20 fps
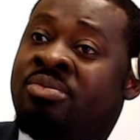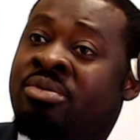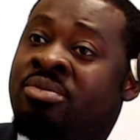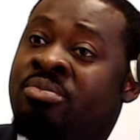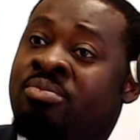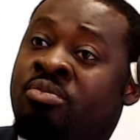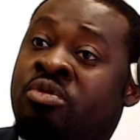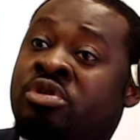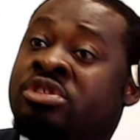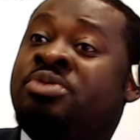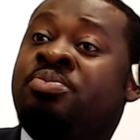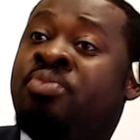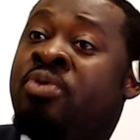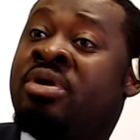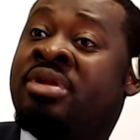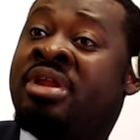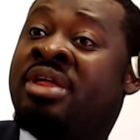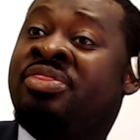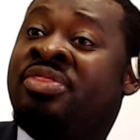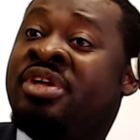most
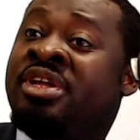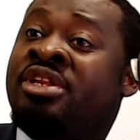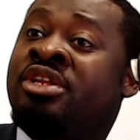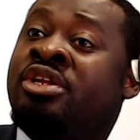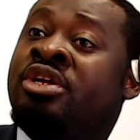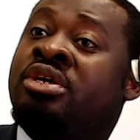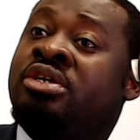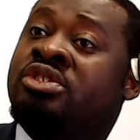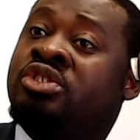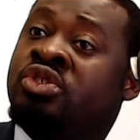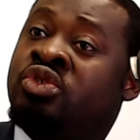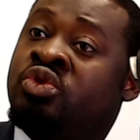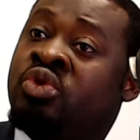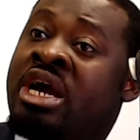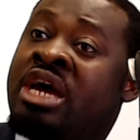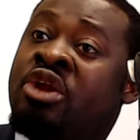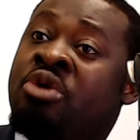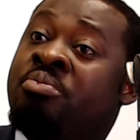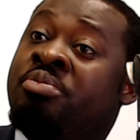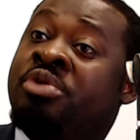important thing, you
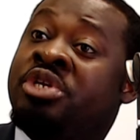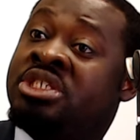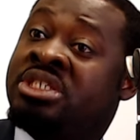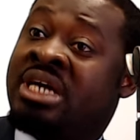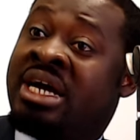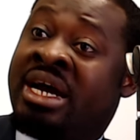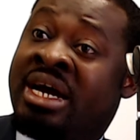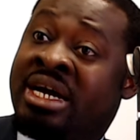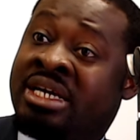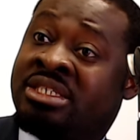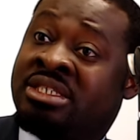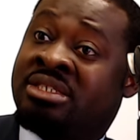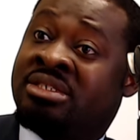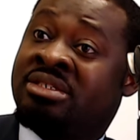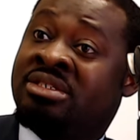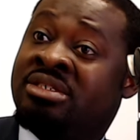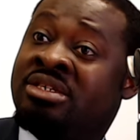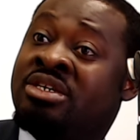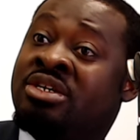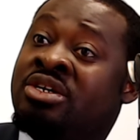cannot be charged
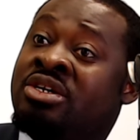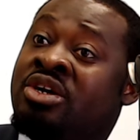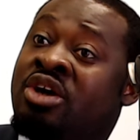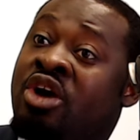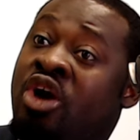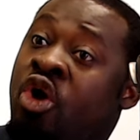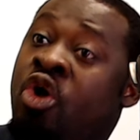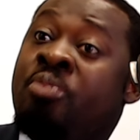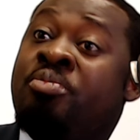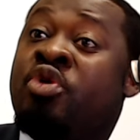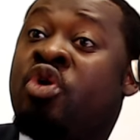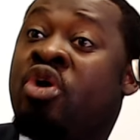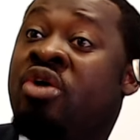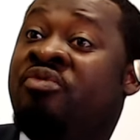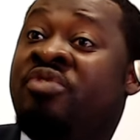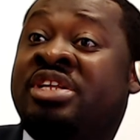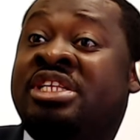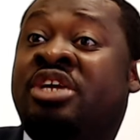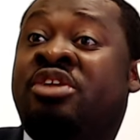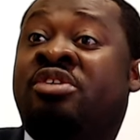or be
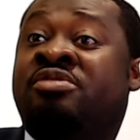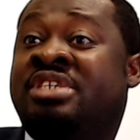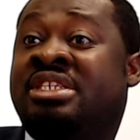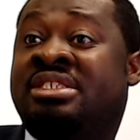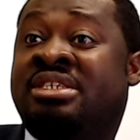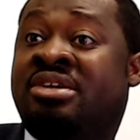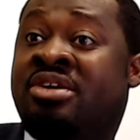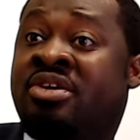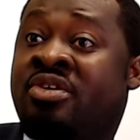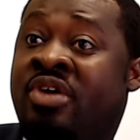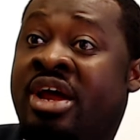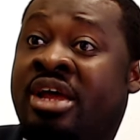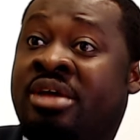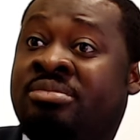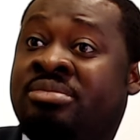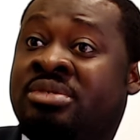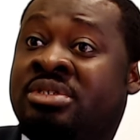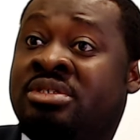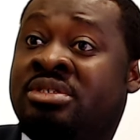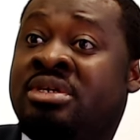convicted of certain crimes.